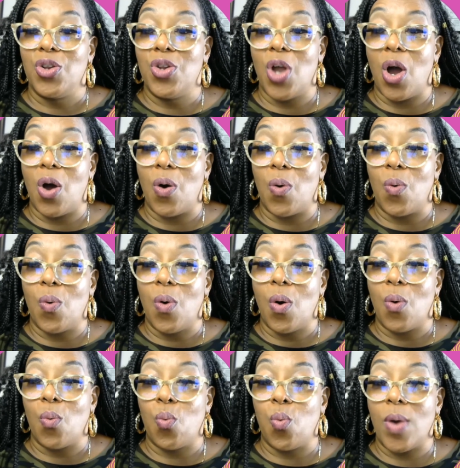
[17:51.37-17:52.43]
know
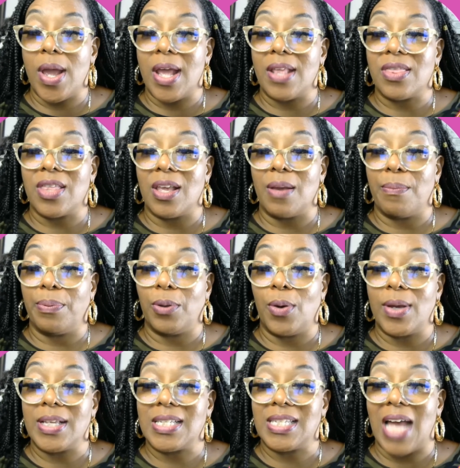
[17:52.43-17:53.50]
when the
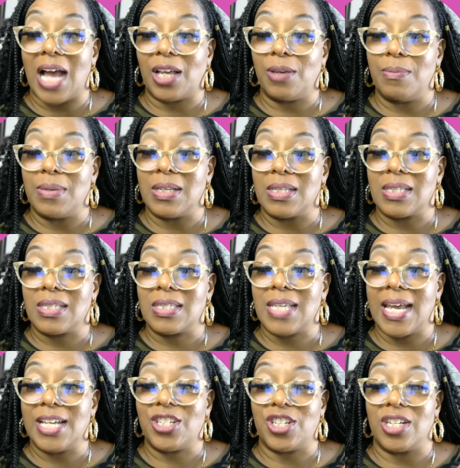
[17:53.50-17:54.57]
employee's
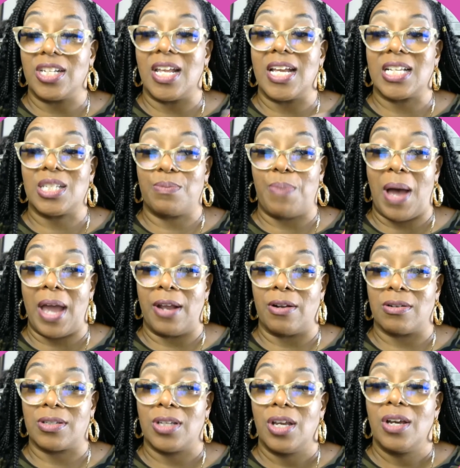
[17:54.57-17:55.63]
documentation
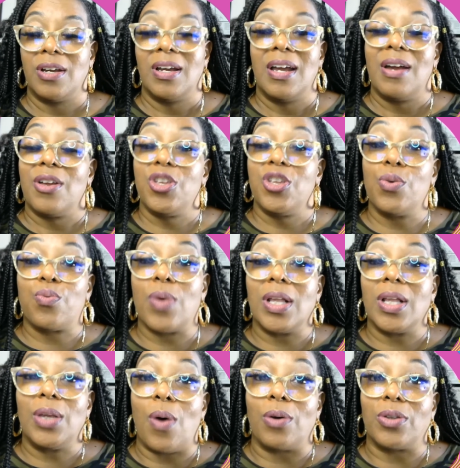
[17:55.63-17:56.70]
expires. You
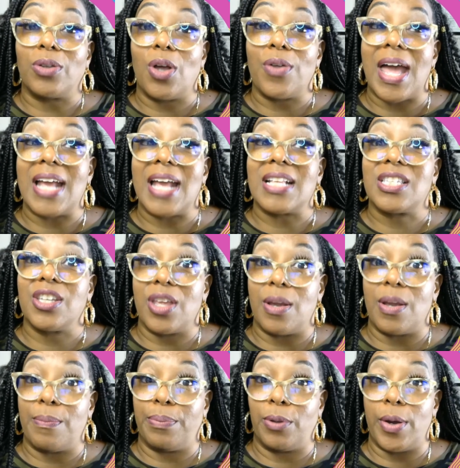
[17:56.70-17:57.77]
really won't know that until
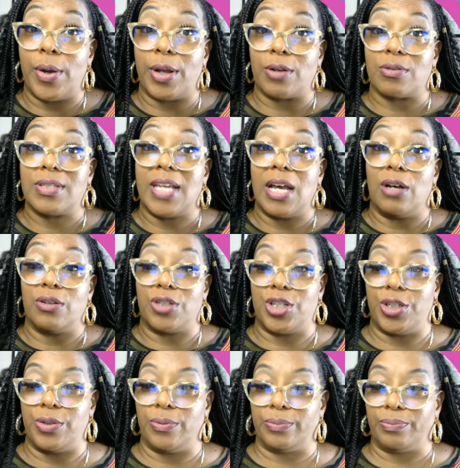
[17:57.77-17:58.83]
the employer tells
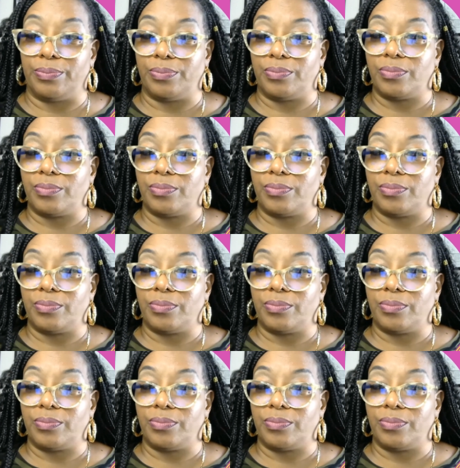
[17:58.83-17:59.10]
you.